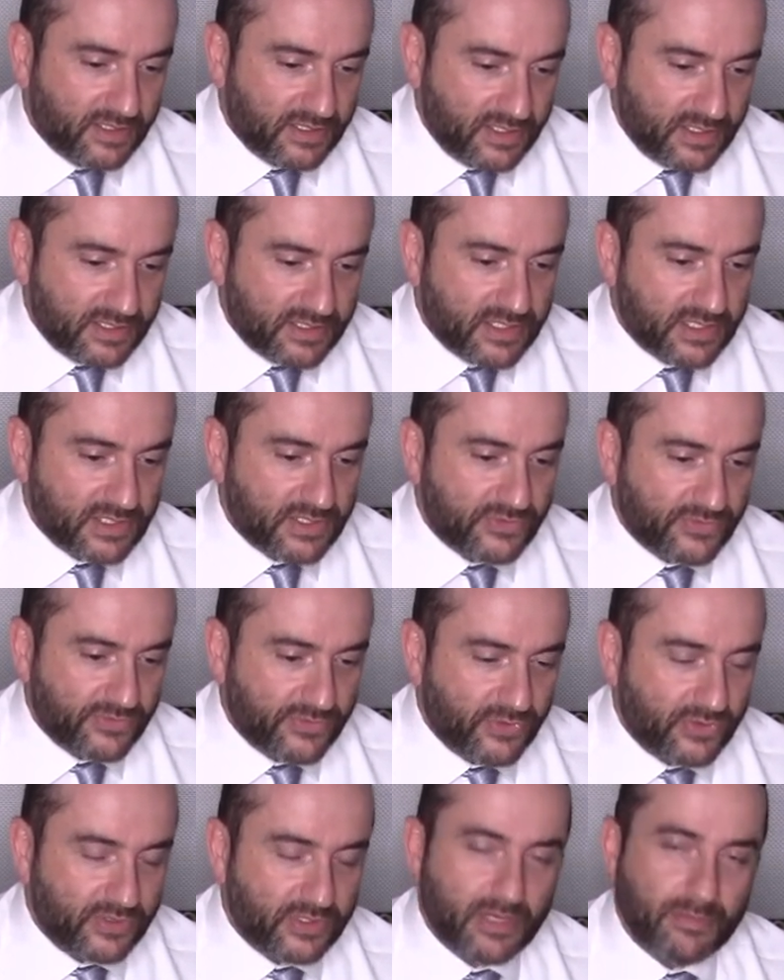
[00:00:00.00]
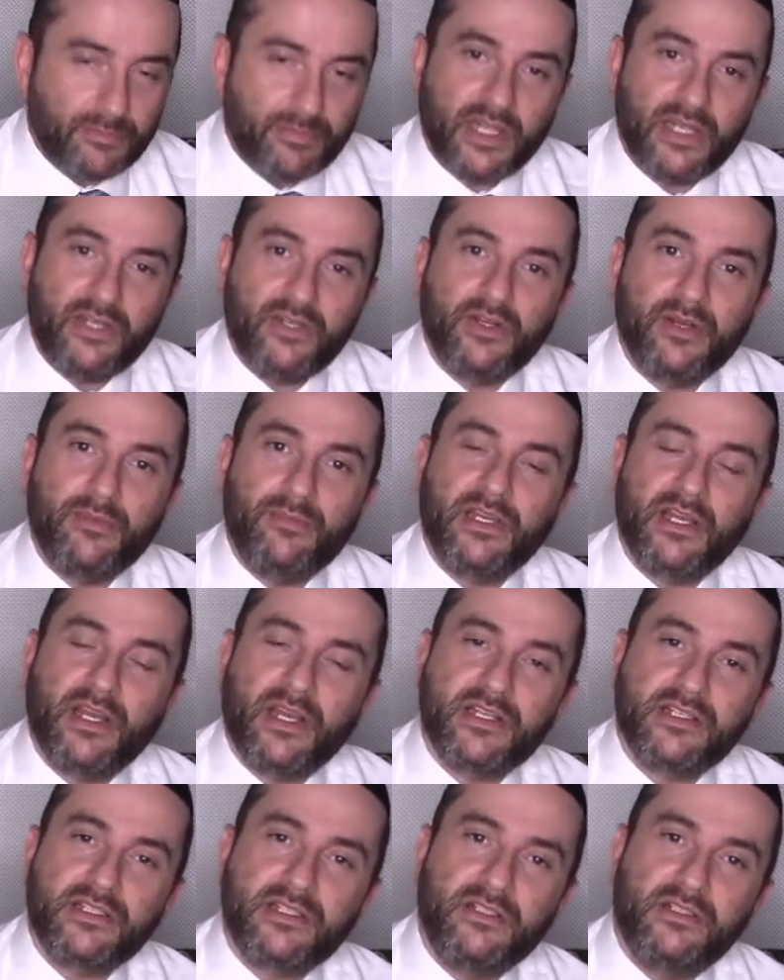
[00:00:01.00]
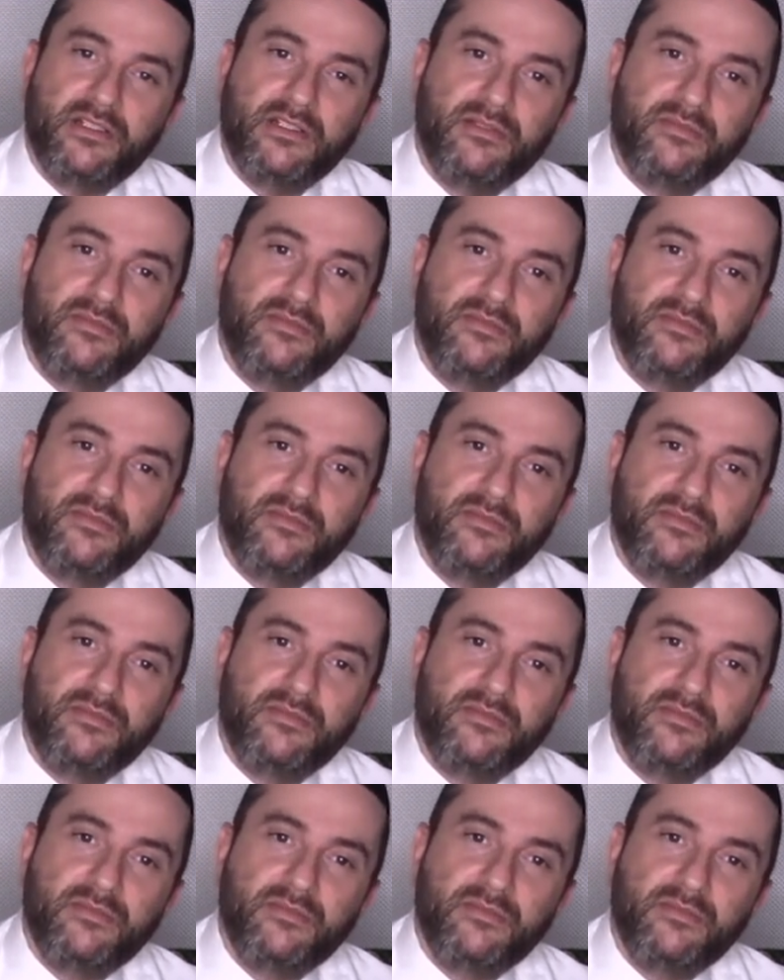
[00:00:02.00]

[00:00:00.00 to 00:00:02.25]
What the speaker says: This is for Rabbeinu Rabbi Yechezkel.